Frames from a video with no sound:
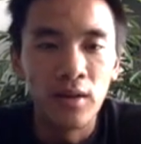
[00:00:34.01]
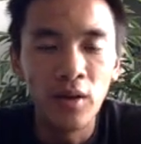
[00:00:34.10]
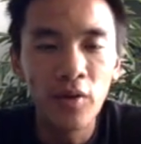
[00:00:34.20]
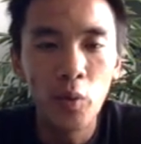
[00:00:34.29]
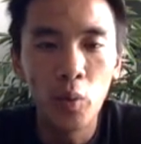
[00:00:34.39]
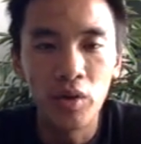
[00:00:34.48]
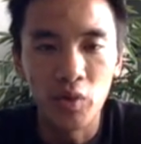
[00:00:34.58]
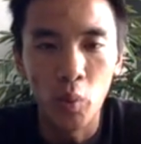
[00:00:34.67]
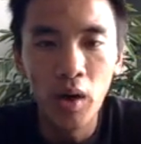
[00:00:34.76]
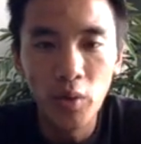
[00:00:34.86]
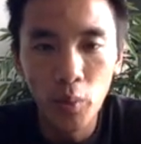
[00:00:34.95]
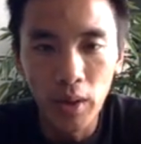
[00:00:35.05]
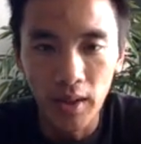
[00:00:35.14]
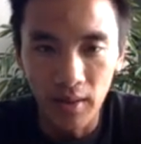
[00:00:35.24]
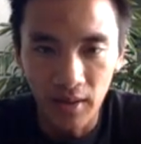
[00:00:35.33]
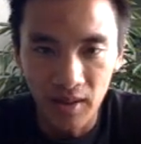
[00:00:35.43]
In other words, when
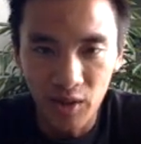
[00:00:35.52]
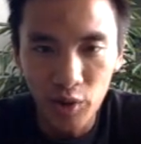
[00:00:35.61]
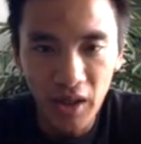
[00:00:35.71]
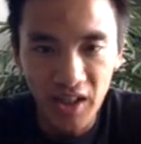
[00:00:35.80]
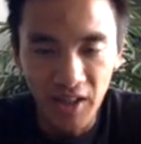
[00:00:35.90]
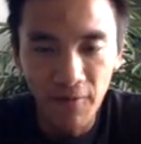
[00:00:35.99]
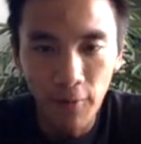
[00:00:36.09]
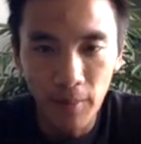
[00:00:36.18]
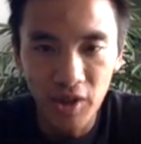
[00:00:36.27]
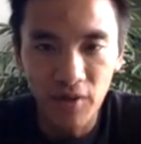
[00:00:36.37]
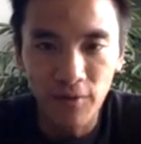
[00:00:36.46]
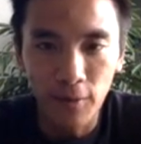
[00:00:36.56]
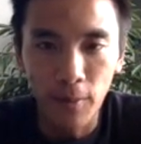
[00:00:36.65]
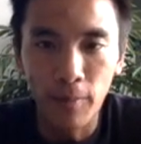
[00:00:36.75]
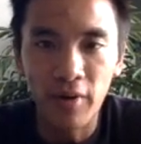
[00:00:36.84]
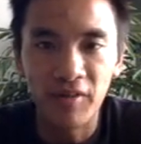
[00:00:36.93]
we extract information
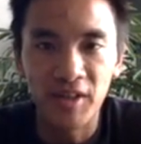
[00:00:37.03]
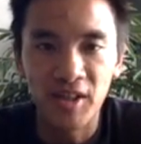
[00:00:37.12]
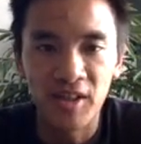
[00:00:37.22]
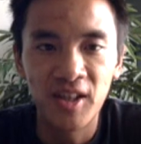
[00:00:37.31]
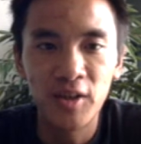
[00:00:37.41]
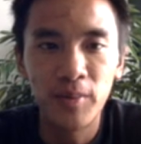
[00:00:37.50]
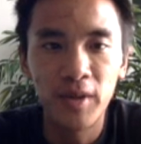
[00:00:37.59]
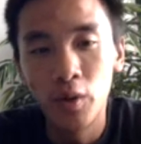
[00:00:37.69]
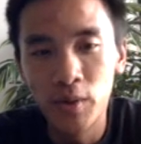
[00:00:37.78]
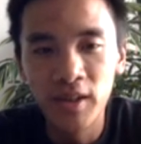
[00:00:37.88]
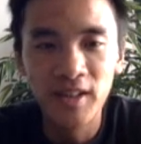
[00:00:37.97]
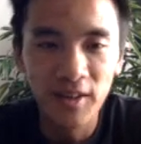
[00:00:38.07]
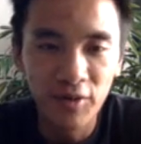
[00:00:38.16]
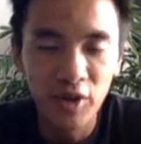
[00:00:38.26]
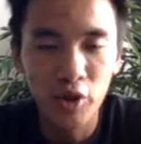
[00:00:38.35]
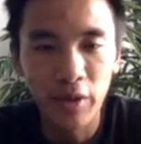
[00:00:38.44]
from a private database using
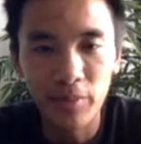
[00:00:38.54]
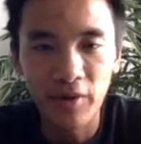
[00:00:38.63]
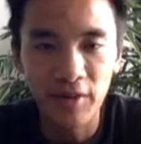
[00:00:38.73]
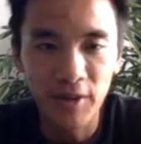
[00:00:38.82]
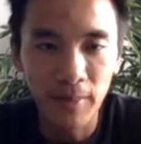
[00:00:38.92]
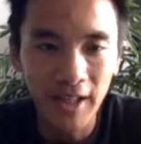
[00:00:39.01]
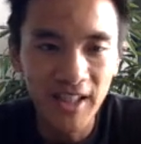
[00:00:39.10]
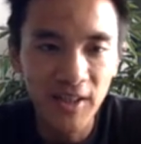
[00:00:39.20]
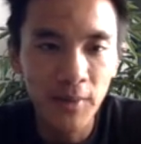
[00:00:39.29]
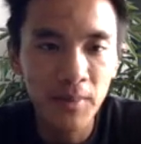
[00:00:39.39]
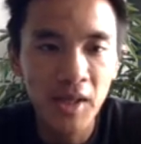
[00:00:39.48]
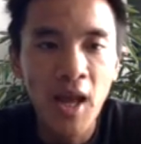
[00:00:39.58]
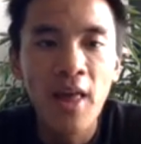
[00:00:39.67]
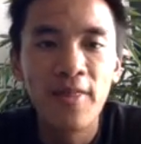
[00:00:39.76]
differentially private mechanisms,